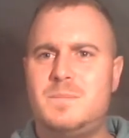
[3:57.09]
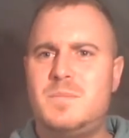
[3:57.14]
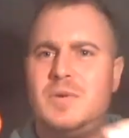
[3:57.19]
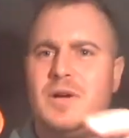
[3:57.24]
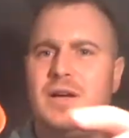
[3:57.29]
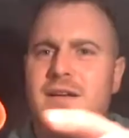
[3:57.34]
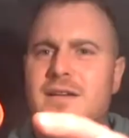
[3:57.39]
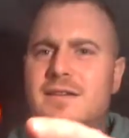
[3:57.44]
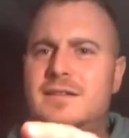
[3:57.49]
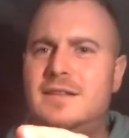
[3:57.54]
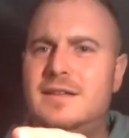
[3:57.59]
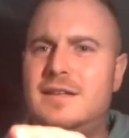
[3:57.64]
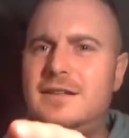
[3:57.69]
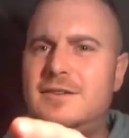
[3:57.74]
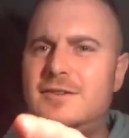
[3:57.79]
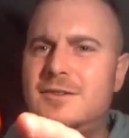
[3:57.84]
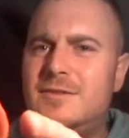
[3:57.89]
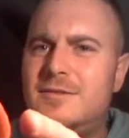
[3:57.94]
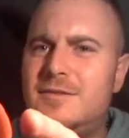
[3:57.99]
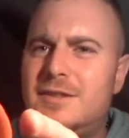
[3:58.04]
but
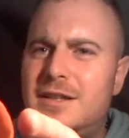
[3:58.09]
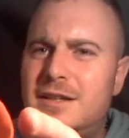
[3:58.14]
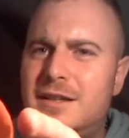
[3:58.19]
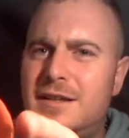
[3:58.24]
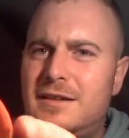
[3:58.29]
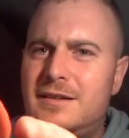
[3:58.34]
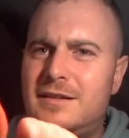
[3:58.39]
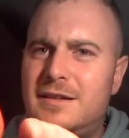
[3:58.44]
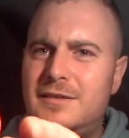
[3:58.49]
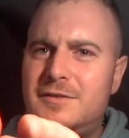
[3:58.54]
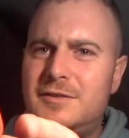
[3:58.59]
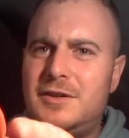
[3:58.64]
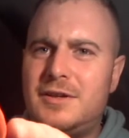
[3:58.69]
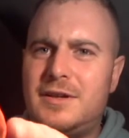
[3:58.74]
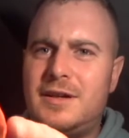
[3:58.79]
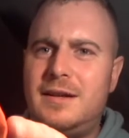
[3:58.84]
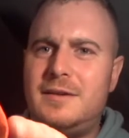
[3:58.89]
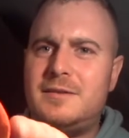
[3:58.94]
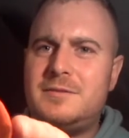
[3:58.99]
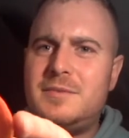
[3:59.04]
it doesn't really, even though
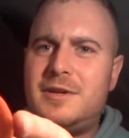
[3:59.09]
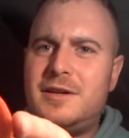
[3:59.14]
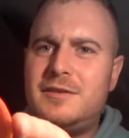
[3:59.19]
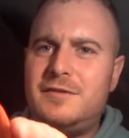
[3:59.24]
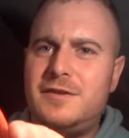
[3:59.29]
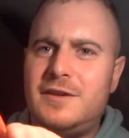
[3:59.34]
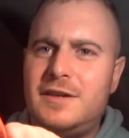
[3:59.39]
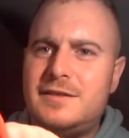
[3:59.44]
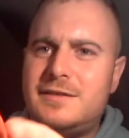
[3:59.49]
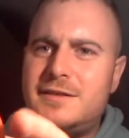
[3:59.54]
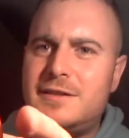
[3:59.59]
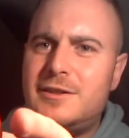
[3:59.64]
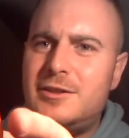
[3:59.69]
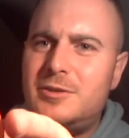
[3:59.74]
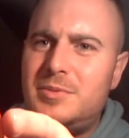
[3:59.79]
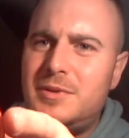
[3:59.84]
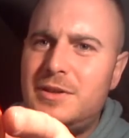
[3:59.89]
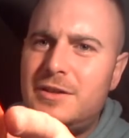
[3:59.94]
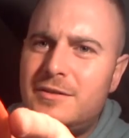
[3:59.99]
it keeps my face lit up,